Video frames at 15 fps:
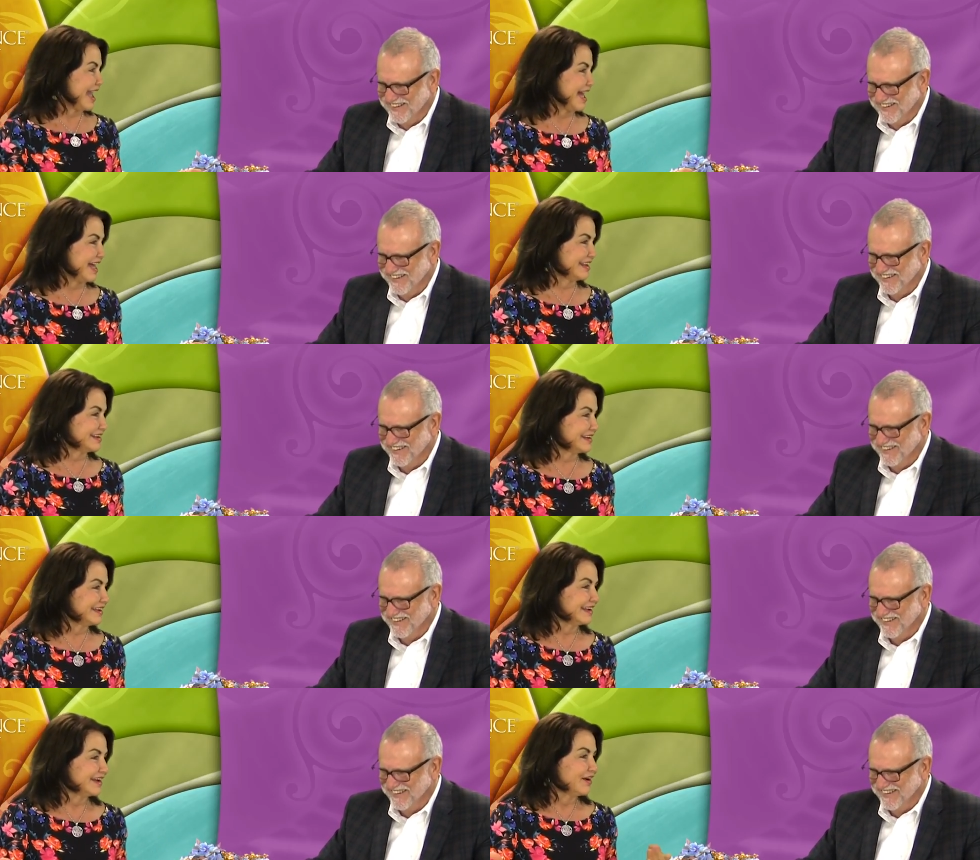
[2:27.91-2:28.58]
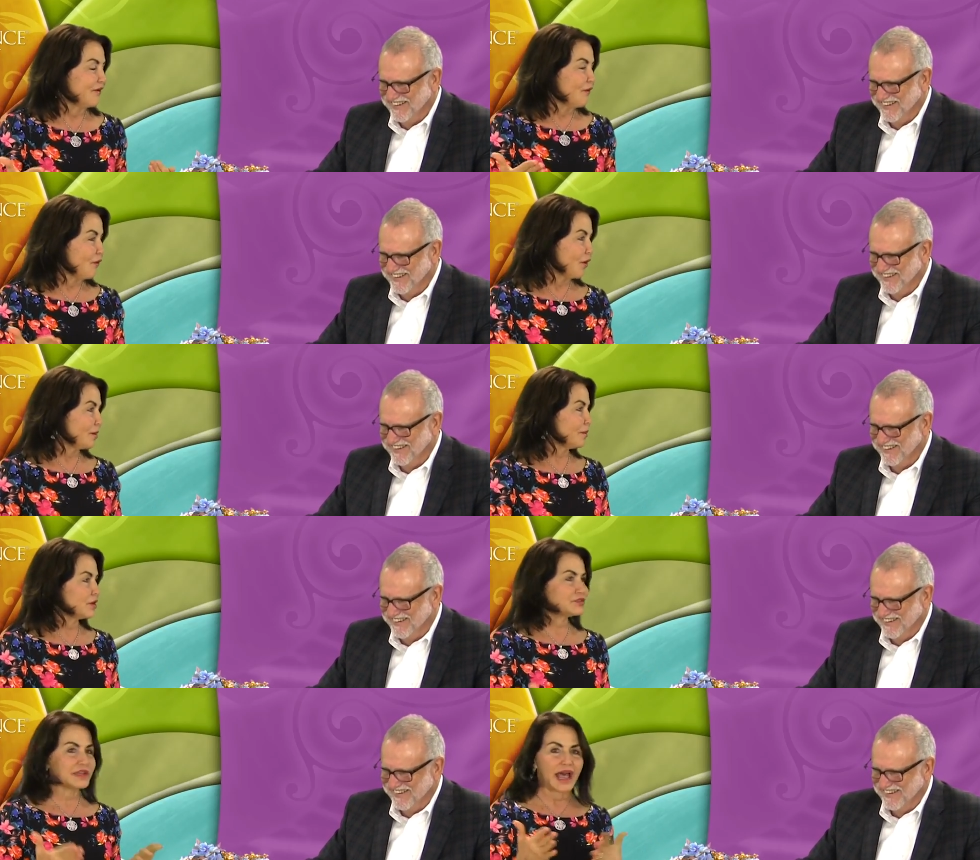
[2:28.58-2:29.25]
Speaker 1: at
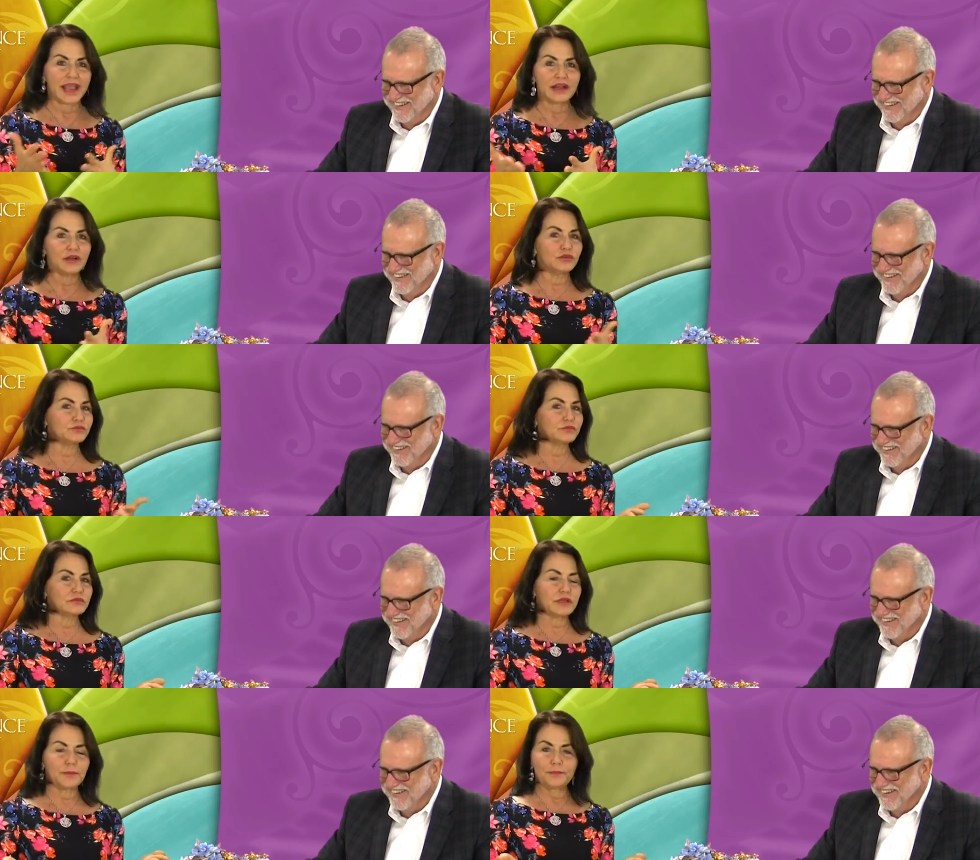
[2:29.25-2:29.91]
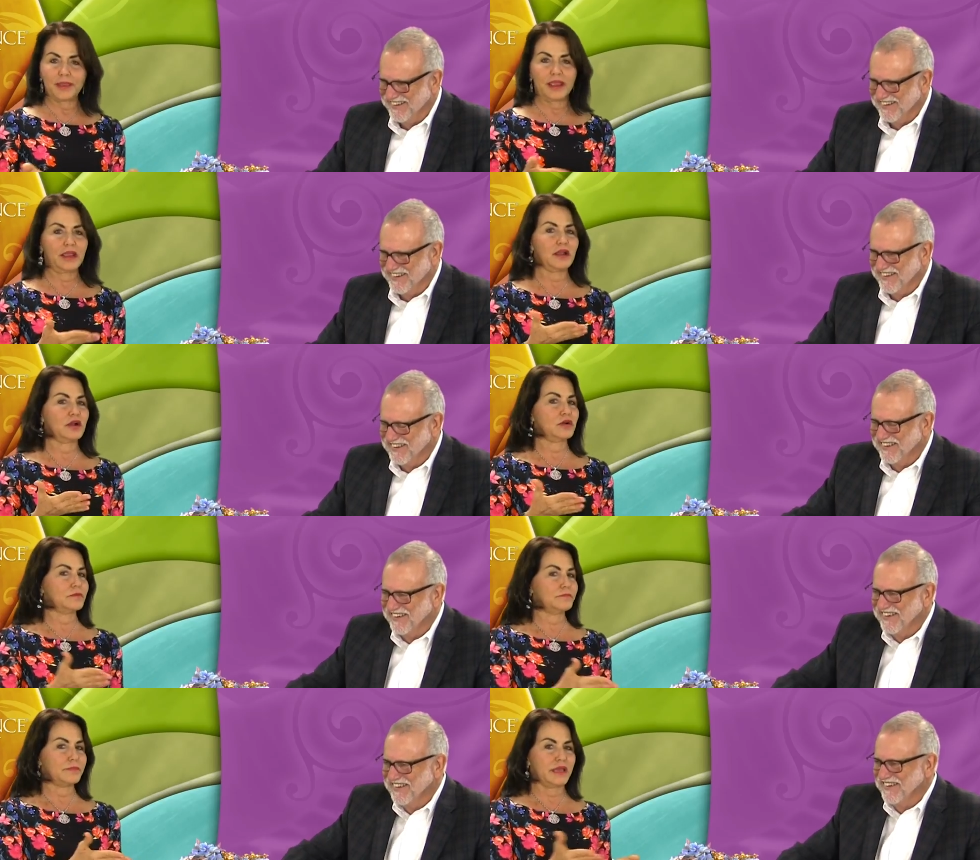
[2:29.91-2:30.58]
hormones, I don't
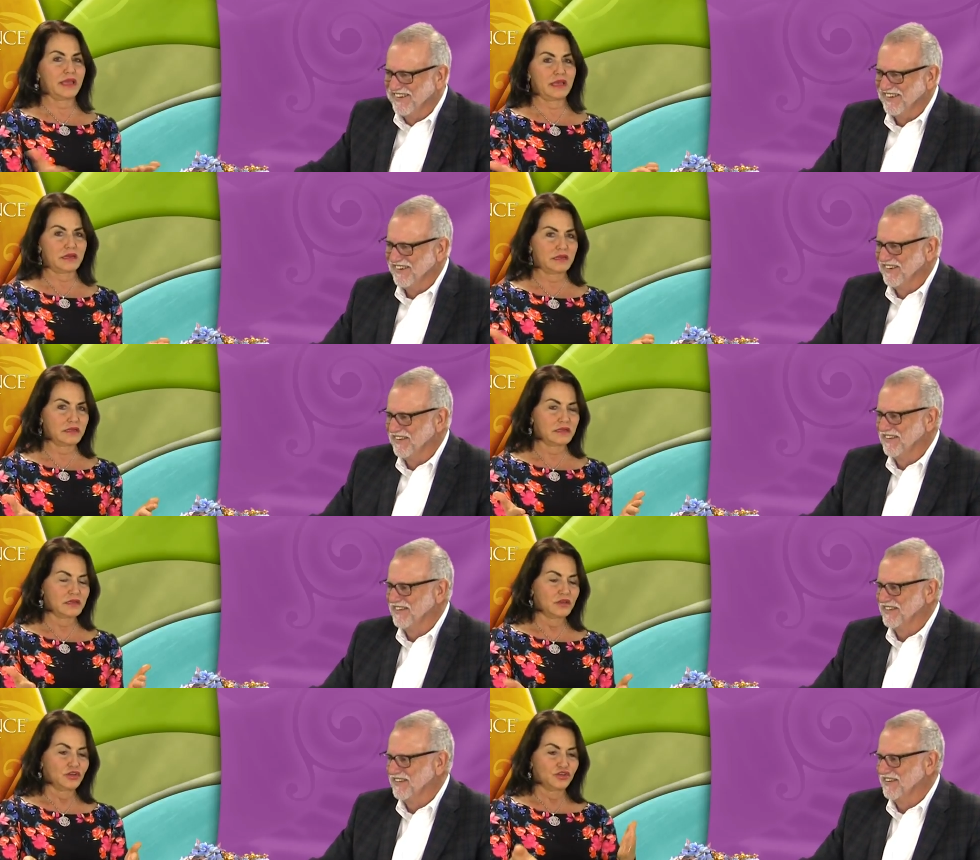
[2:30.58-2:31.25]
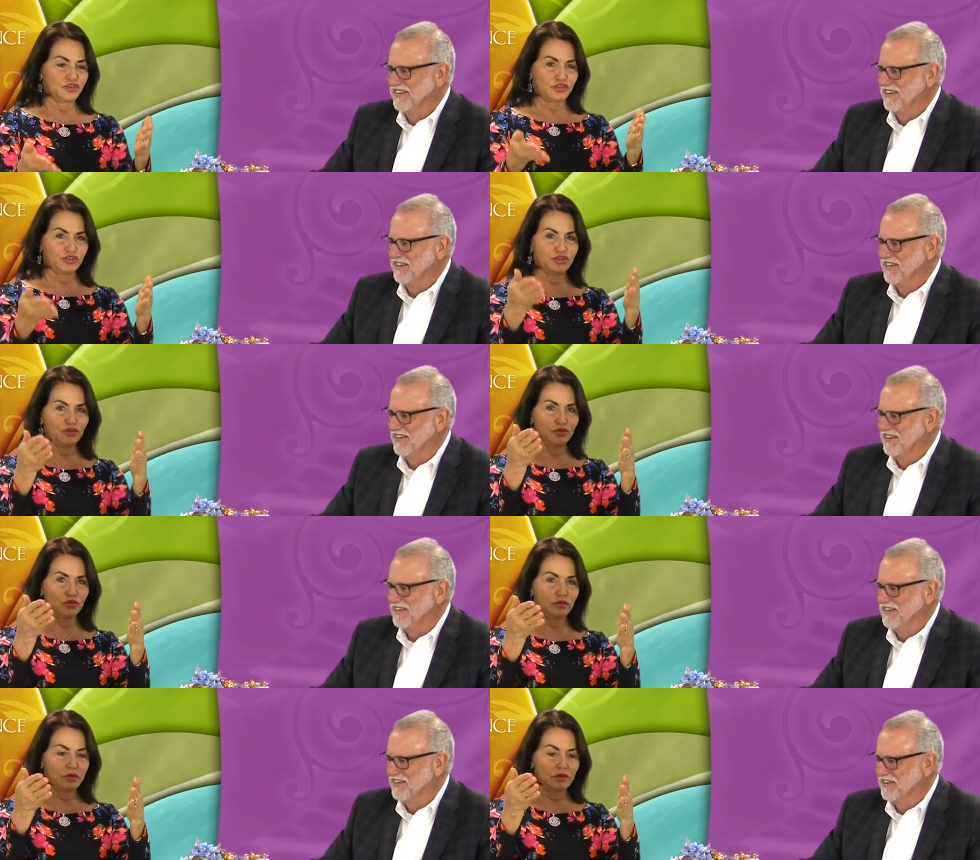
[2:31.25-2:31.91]
compare men
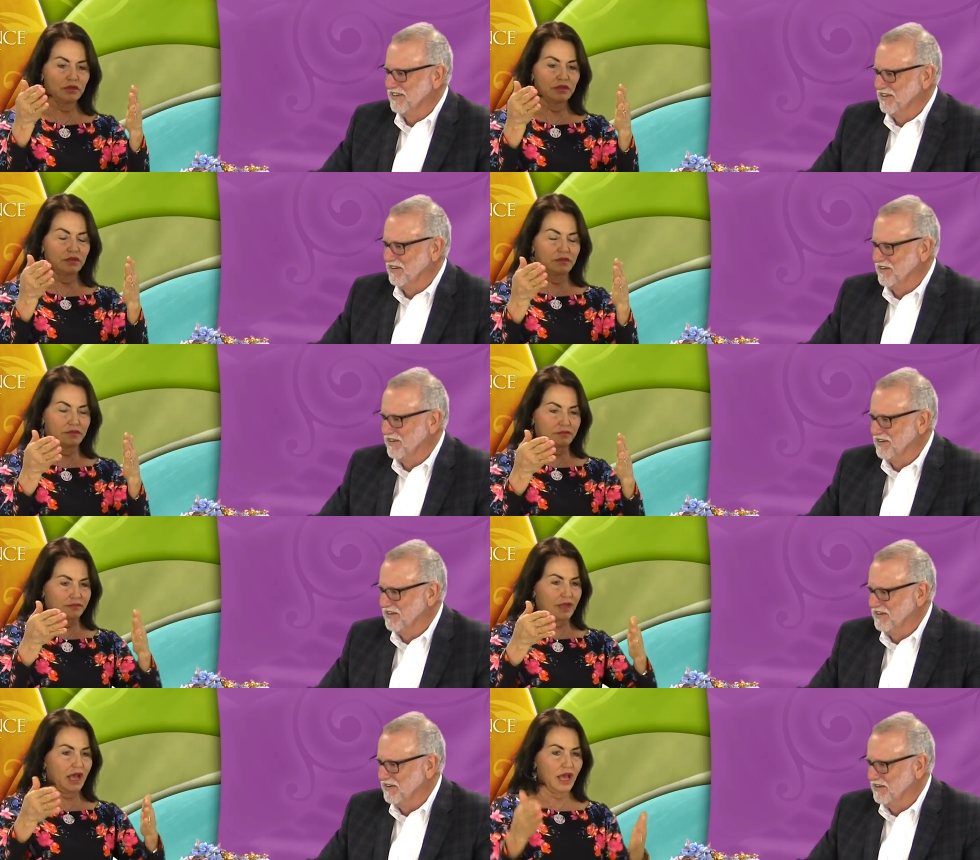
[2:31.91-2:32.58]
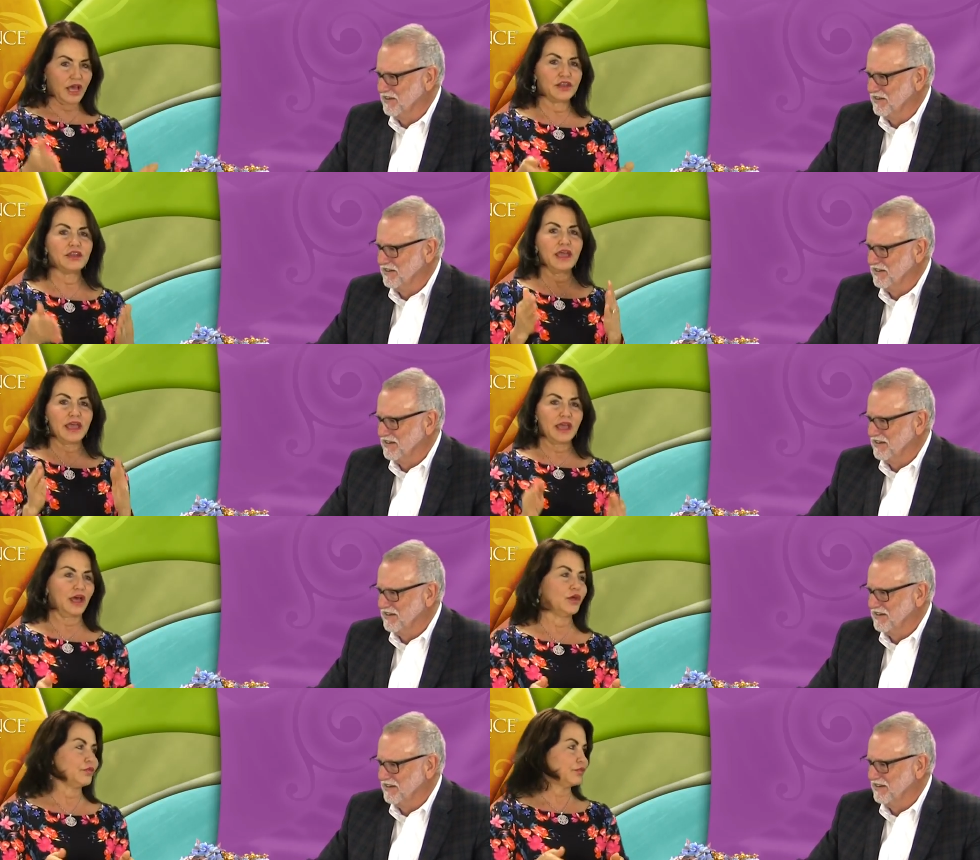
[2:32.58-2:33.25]
to
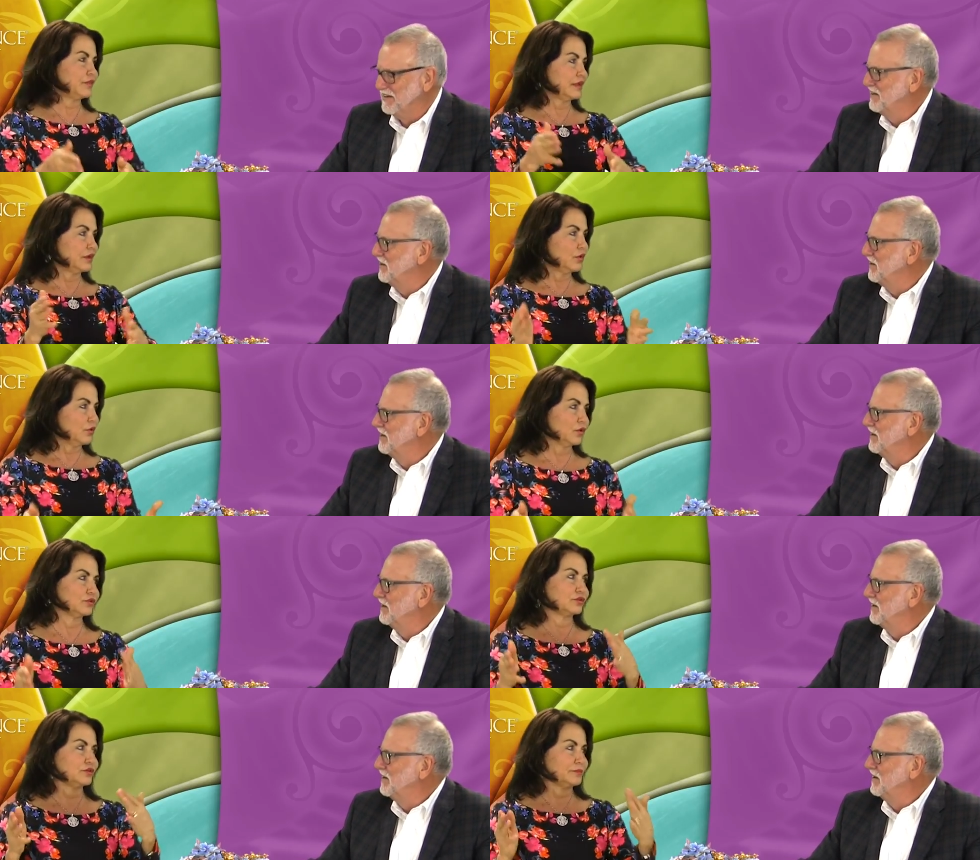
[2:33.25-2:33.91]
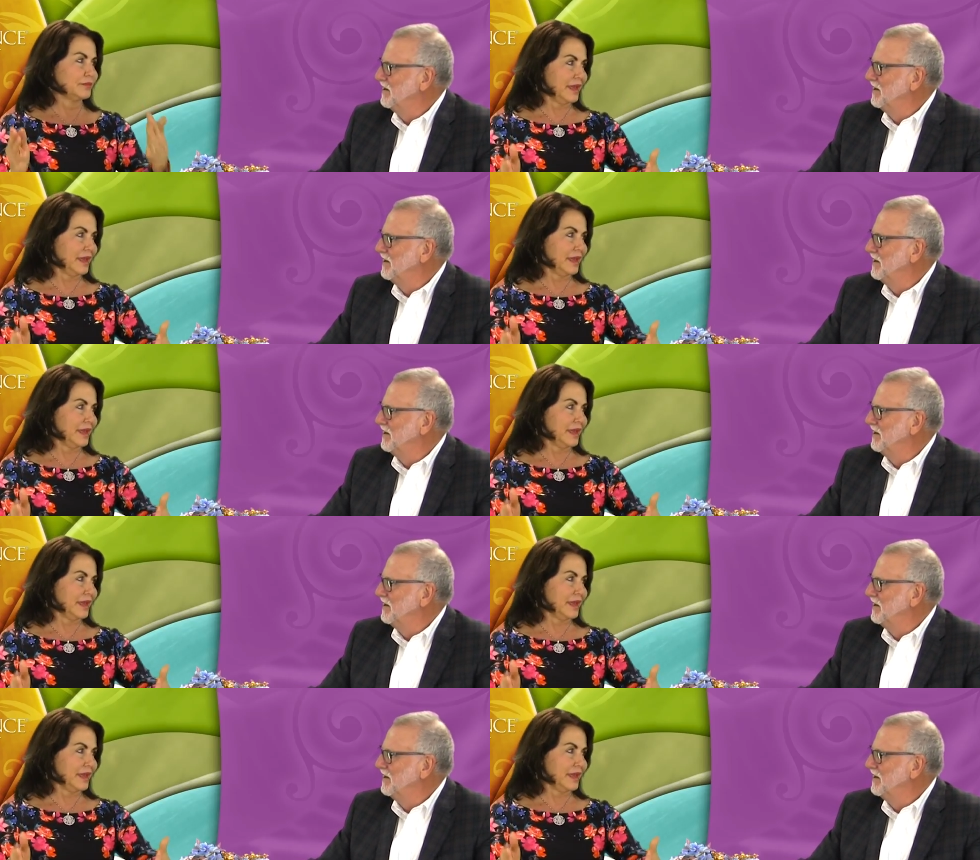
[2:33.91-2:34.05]
unhealthy older